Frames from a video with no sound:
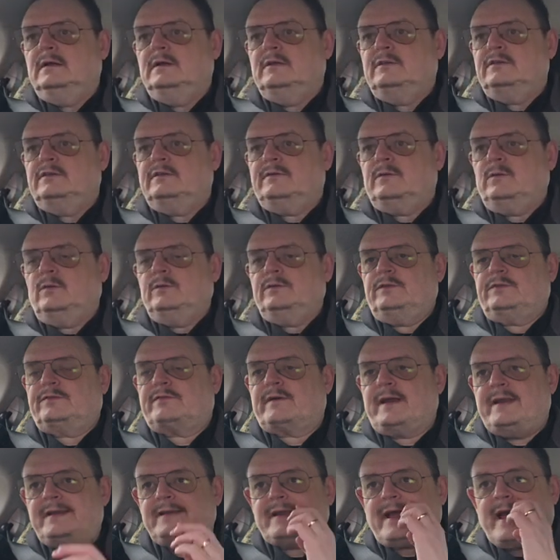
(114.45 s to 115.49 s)
Siobhan's
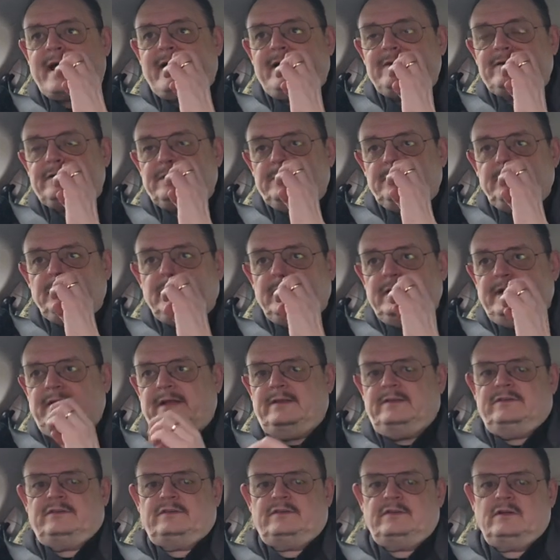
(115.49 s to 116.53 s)
friend Adam
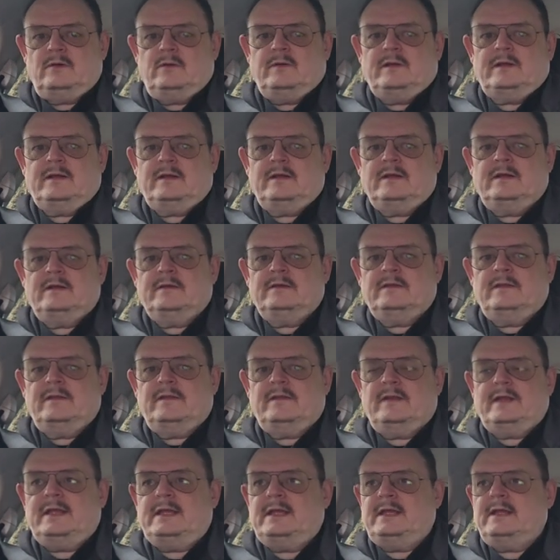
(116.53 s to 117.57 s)
is doing
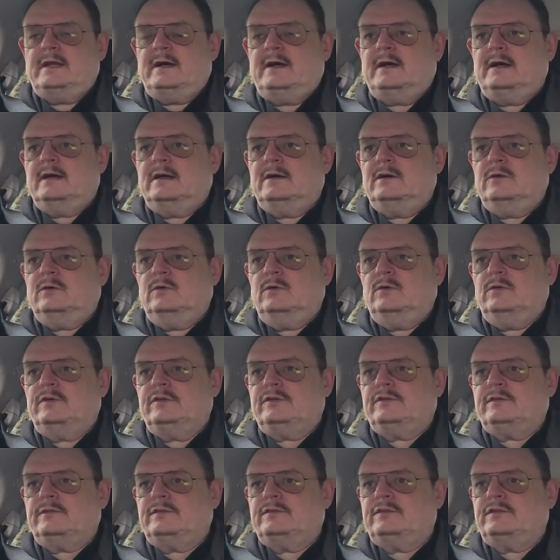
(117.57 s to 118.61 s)
the
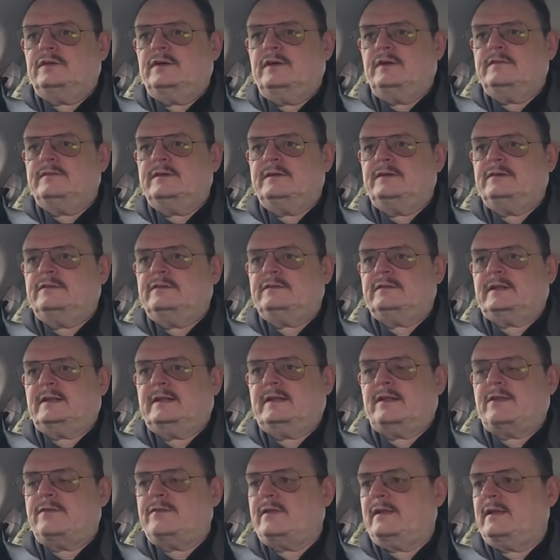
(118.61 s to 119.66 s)
orders of service, and
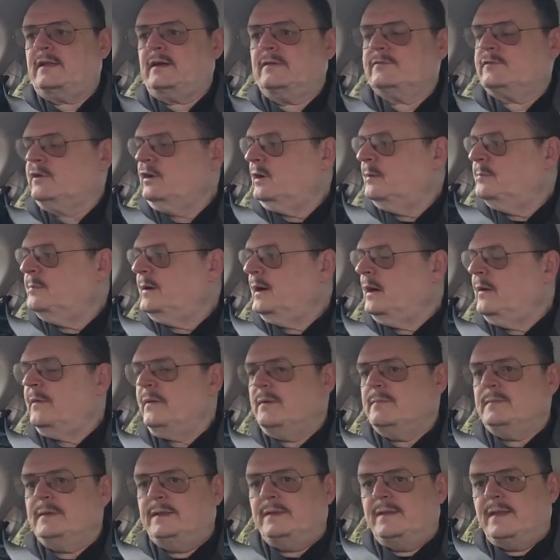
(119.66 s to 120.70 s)
I think I've got a
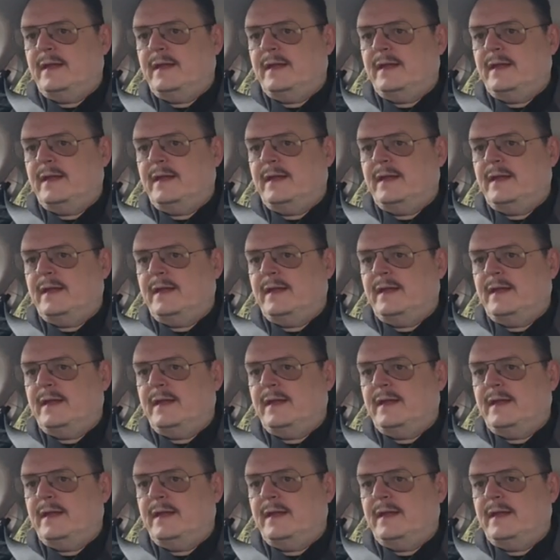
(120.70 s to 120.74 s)
poem in